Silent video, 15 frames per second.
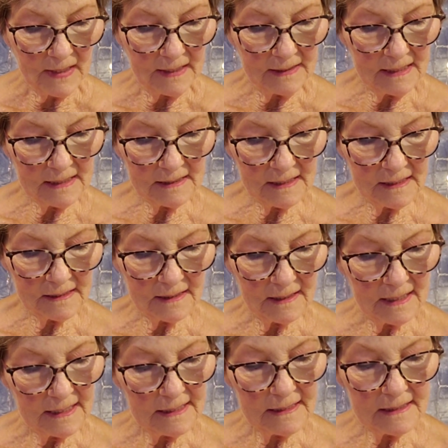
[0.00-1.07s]
This isn't
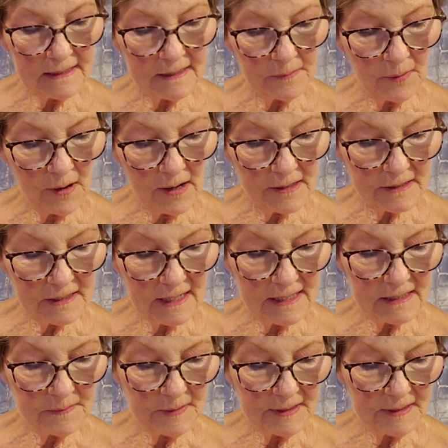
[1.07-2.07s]
an easy process,